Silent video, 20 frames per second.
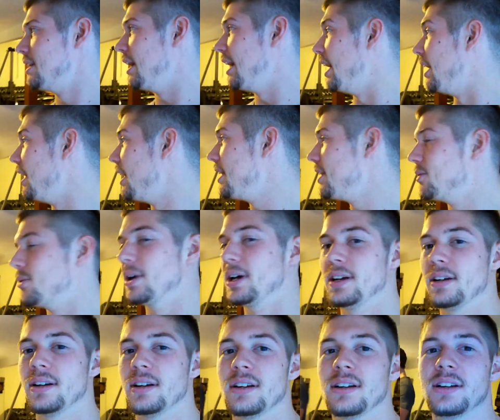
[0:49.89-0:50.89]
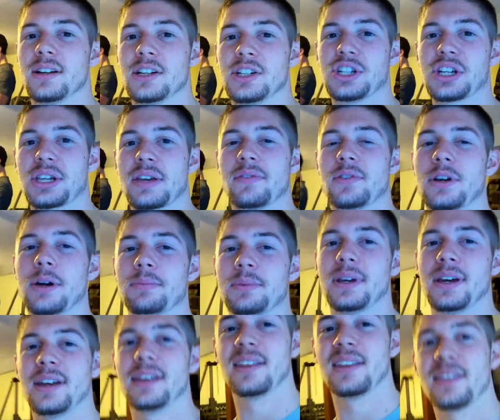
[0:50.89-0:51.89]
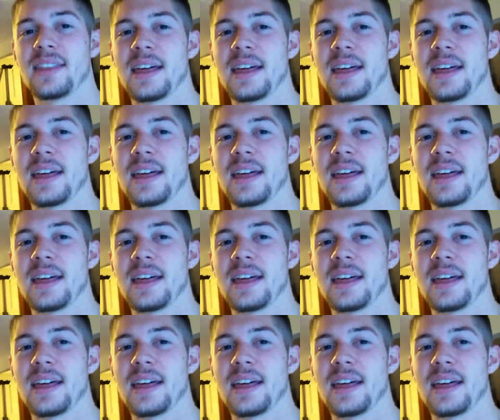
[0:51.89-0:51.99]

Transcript: And anyway, just giving you an update